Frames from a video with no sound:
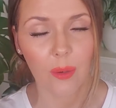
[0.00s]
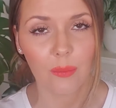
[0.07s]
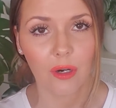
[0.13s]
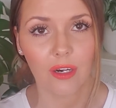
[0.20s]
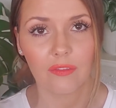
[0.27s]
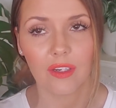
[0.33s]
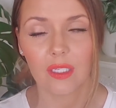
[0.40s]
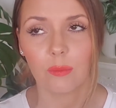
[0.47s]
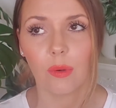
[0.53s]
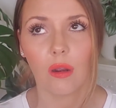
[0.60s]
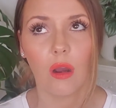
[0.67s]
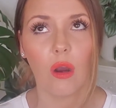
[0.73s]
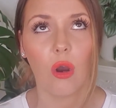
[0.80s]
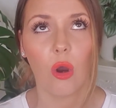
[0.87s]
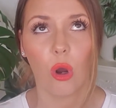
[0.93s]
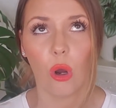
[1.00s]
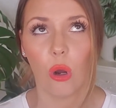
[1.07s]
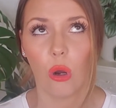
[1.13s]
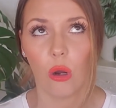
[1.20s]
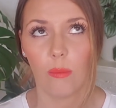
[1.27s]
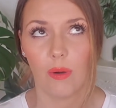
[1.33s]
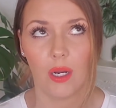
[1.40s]
perfect, but
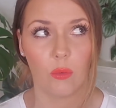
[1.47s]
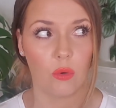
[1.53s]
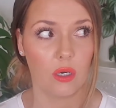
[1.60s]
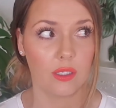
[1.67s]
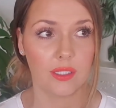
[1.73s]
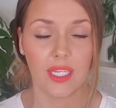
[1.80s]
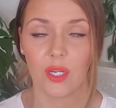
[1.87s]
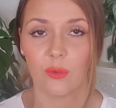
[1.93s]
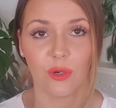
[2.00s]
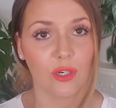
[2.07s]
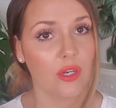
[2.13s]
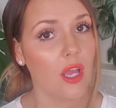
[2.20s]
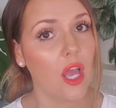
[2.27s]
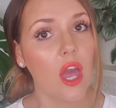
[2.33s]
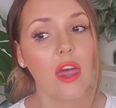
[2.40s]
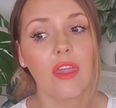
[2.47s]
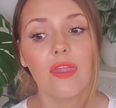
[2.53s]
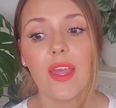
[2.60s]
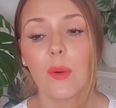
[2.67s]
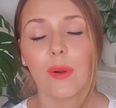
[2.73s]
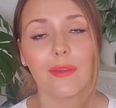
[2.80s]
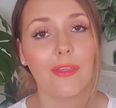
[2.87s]
oh my word, they were
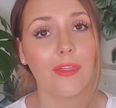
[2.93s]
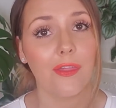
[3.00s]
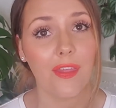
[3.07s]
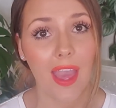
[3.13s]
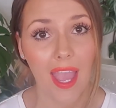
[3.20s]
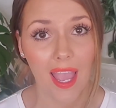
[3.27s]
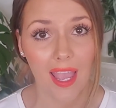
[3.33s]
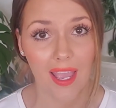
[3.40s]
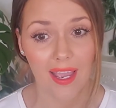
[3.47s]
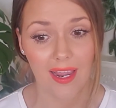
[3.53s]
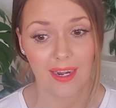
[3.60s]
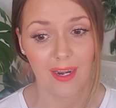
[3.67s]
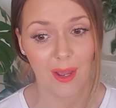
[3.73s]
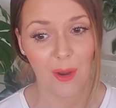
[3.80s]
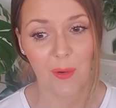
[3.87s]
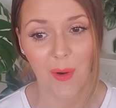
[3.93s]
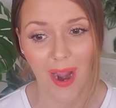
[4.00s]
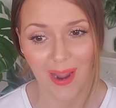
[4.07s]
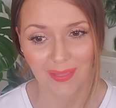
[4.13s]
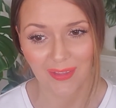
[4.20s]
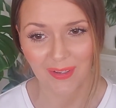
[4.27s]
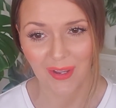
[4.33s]
thin a
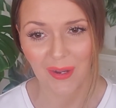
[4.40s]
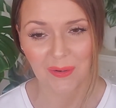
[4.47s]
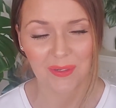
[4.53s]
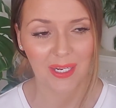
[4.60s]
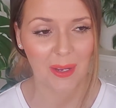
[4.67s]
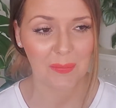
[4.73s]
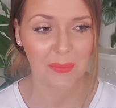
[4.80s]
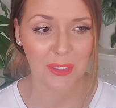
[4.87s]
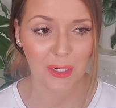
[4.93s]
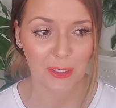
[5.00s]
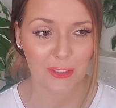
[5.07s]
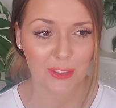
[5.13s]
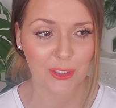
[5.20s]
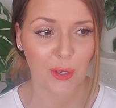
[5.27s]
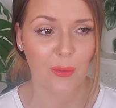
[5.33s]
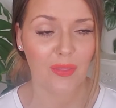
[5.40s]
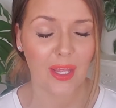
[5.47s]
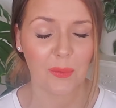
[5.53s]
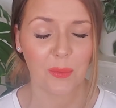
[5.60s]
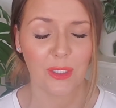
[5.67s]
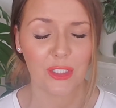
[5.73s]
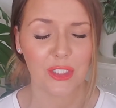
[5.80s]
while ago, a couple years ago.
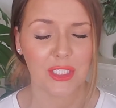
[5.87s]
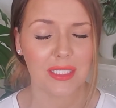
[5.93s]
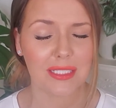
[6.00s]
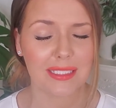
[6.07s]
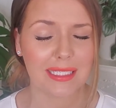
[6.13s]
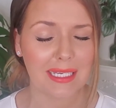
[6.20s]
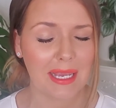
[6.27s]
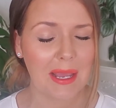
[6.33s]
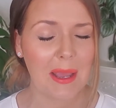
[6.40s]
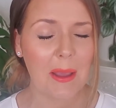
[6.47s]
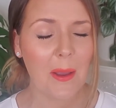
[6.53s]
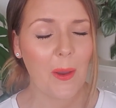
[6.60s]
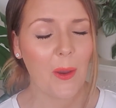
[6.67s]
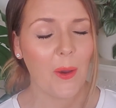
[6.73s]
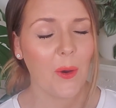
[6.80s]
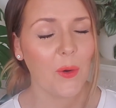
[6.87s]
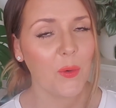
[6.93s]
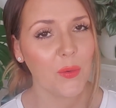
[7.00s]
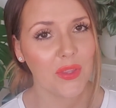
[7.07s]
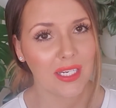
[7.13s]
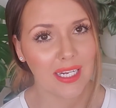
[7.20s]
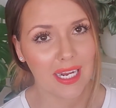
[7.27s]
They were just,
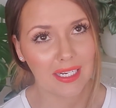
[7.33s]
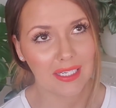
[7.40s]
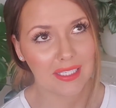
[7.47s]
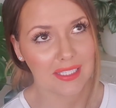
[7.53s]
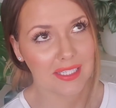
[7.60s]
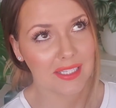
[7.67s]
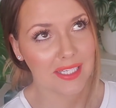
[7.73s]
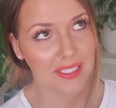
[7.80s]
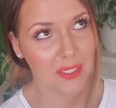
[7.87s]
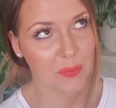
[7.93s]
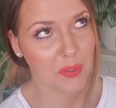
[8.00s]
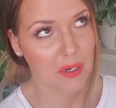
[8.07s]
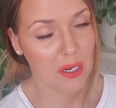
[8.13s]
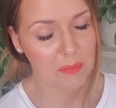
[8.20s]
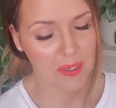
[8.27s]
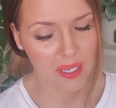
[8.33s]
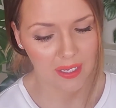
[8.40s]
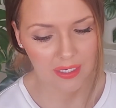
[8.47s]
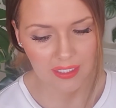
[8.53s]
oh, the 90s, they did one on me.